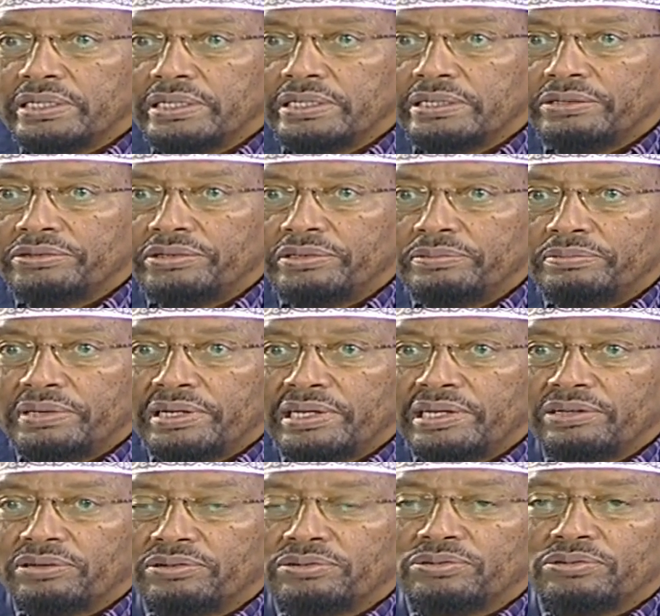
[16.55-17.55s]
is
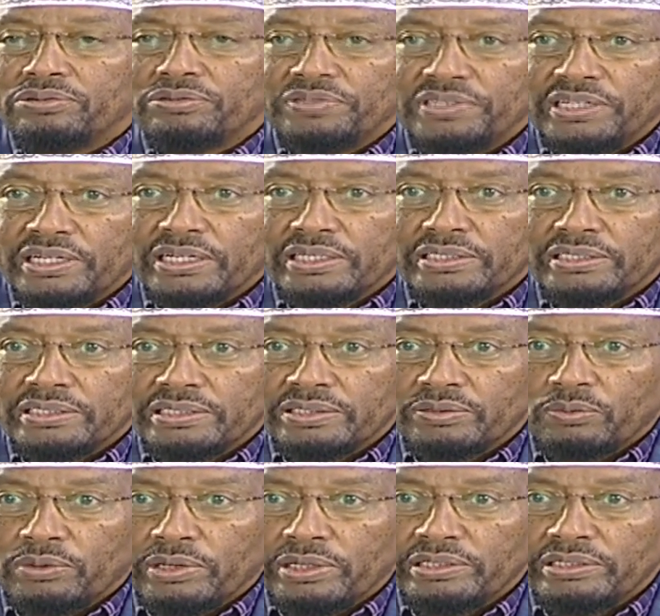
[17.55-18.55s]
dependent on two figures.
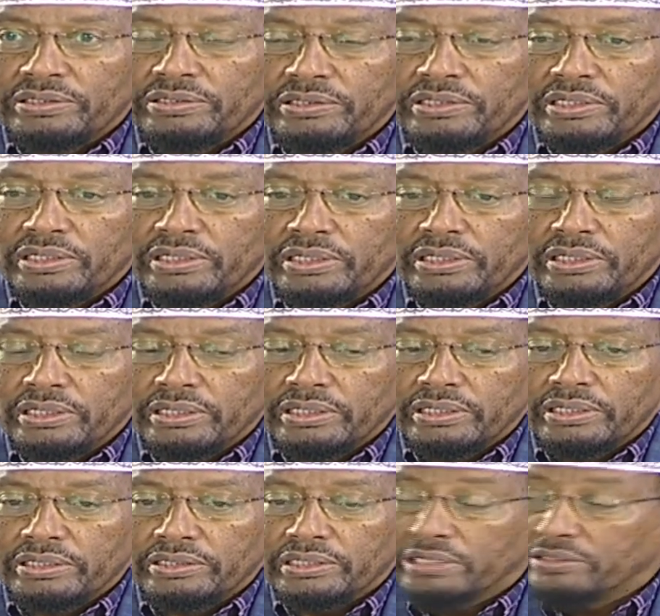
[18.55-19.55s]
One is the
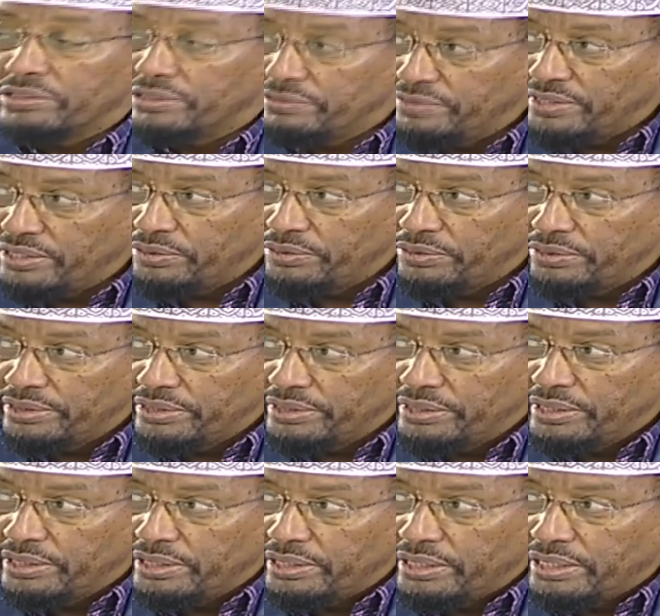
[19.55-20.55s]
tax revenue,
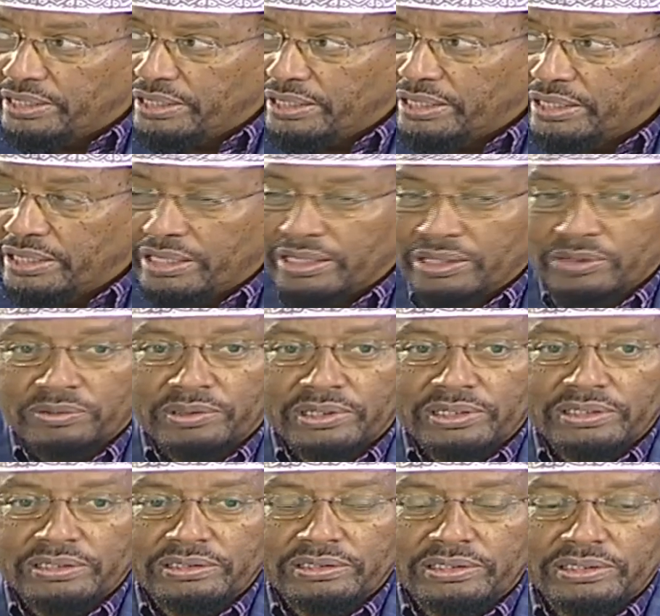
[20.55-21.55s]
and the other
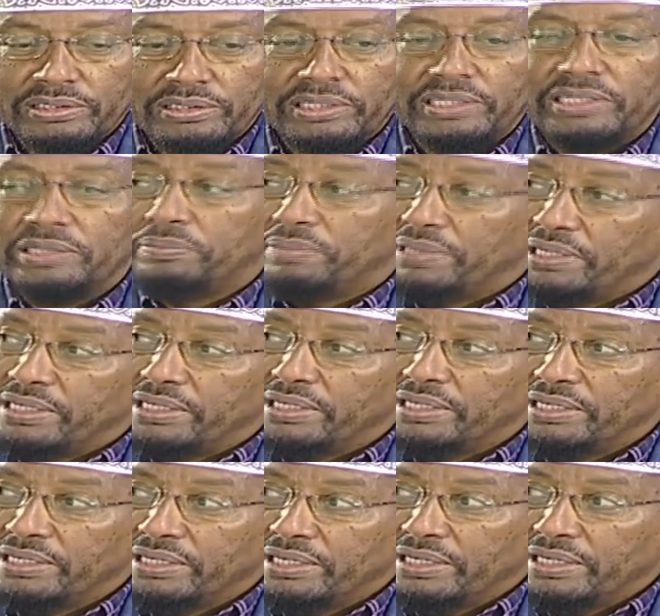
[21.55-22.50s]
one is the GDP.